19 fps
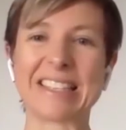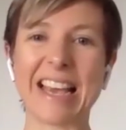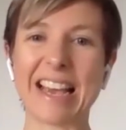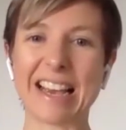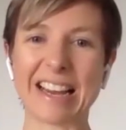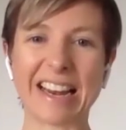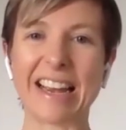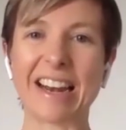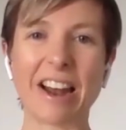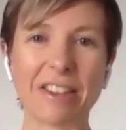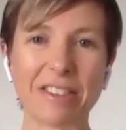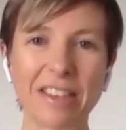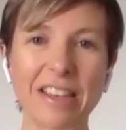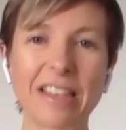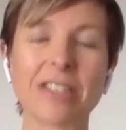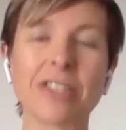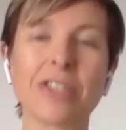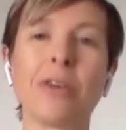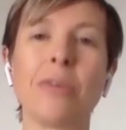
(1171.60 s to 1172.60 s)
exactly. And I
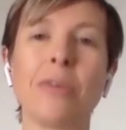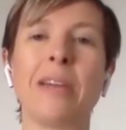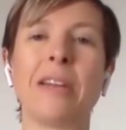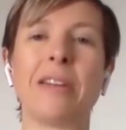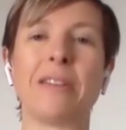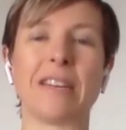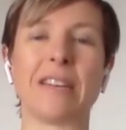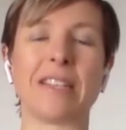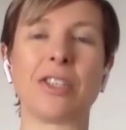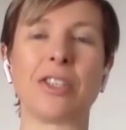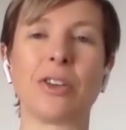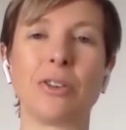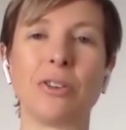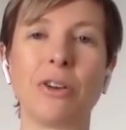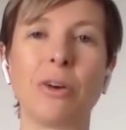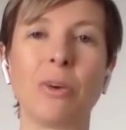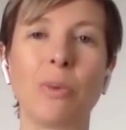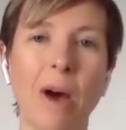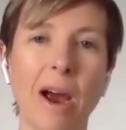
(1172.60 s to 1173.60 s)
think so many of us don't
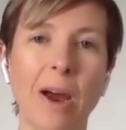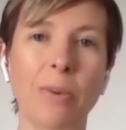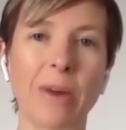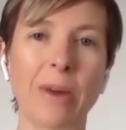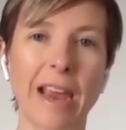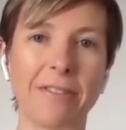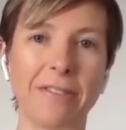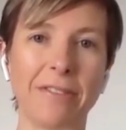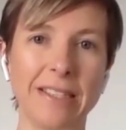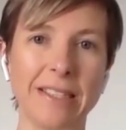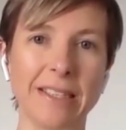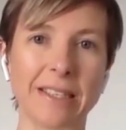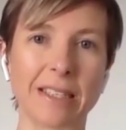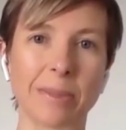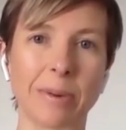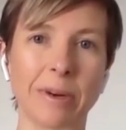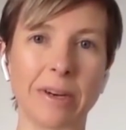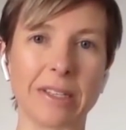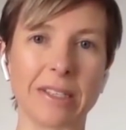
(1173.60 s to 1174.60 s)
know why we have these
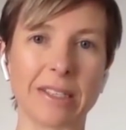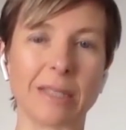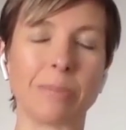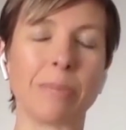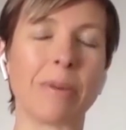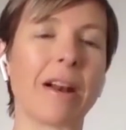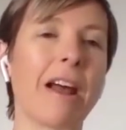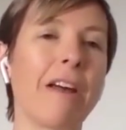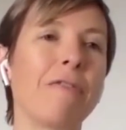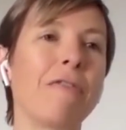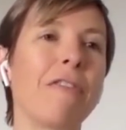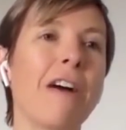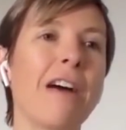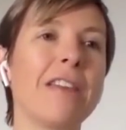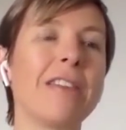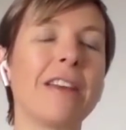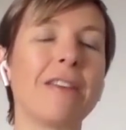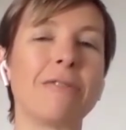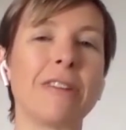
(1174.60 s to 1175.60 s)
experiences. But I
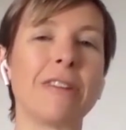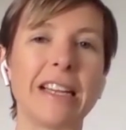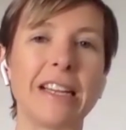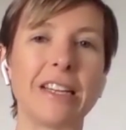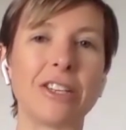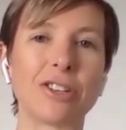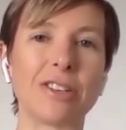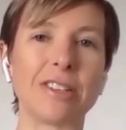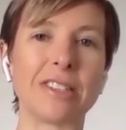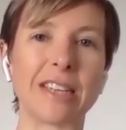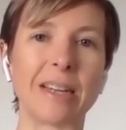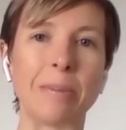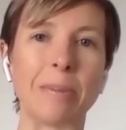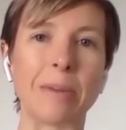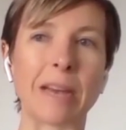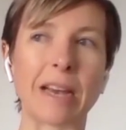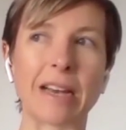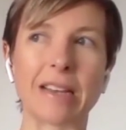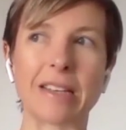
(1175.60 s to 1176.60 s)
find that really interesting,
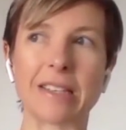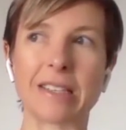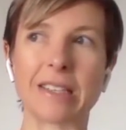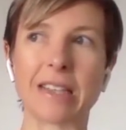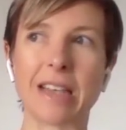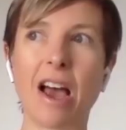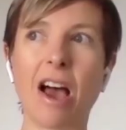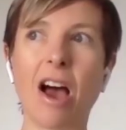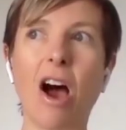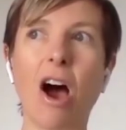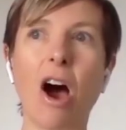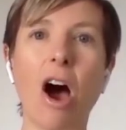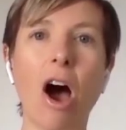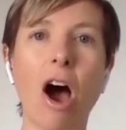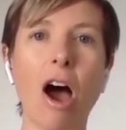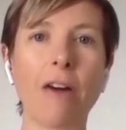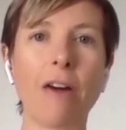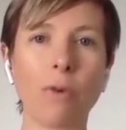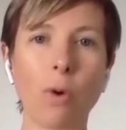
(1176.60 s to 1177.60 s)
because
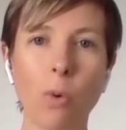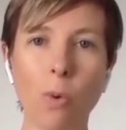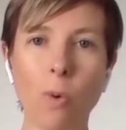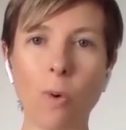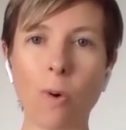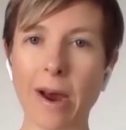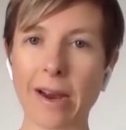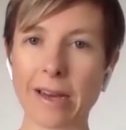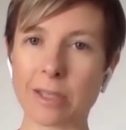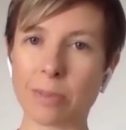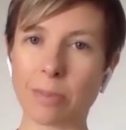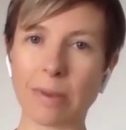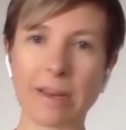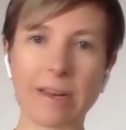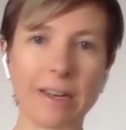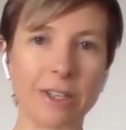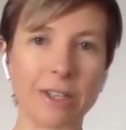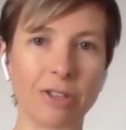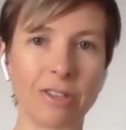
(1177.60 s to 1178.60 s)
I've always
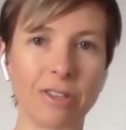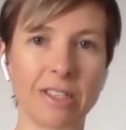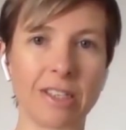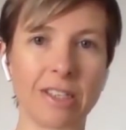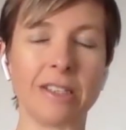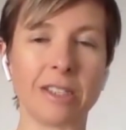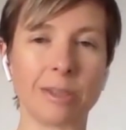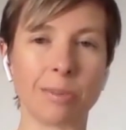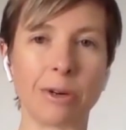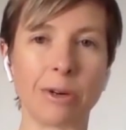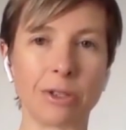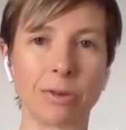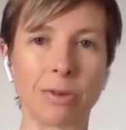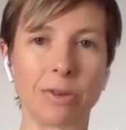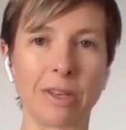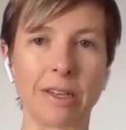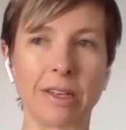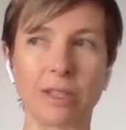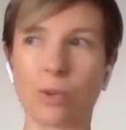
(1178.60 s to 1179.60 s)
been interested in
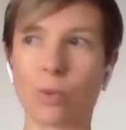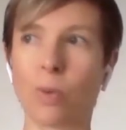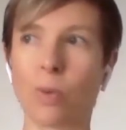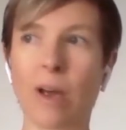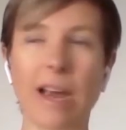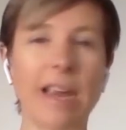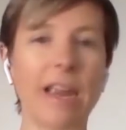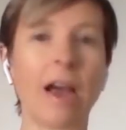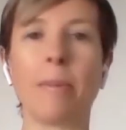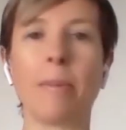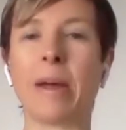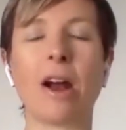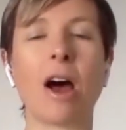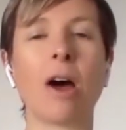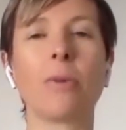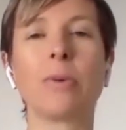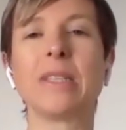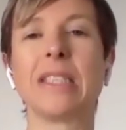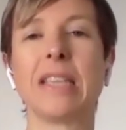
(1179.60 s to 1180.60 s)
spiritual things.
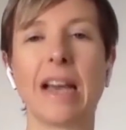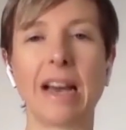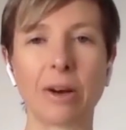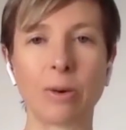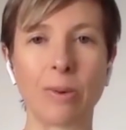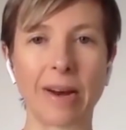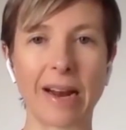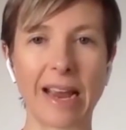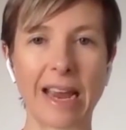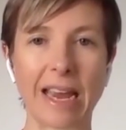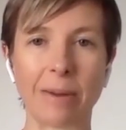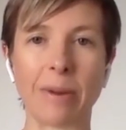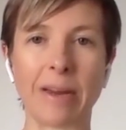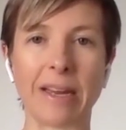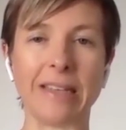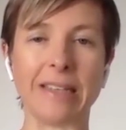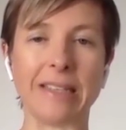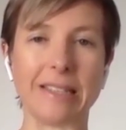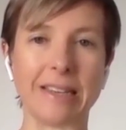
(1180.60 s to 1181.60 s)
I was young when I had
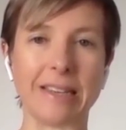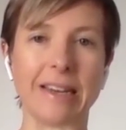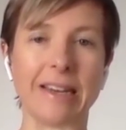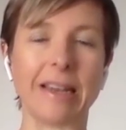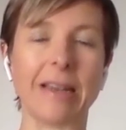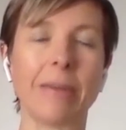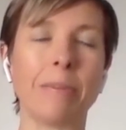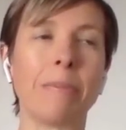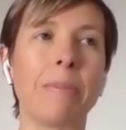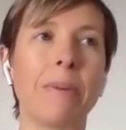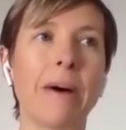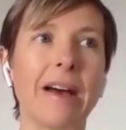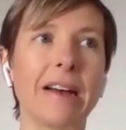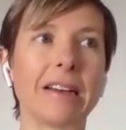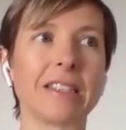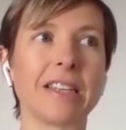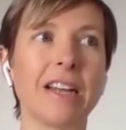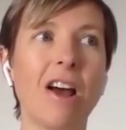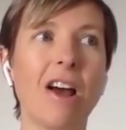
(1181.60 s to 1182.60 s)
my NDE,
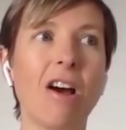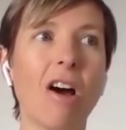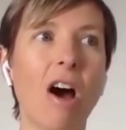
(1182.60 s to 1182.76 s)
but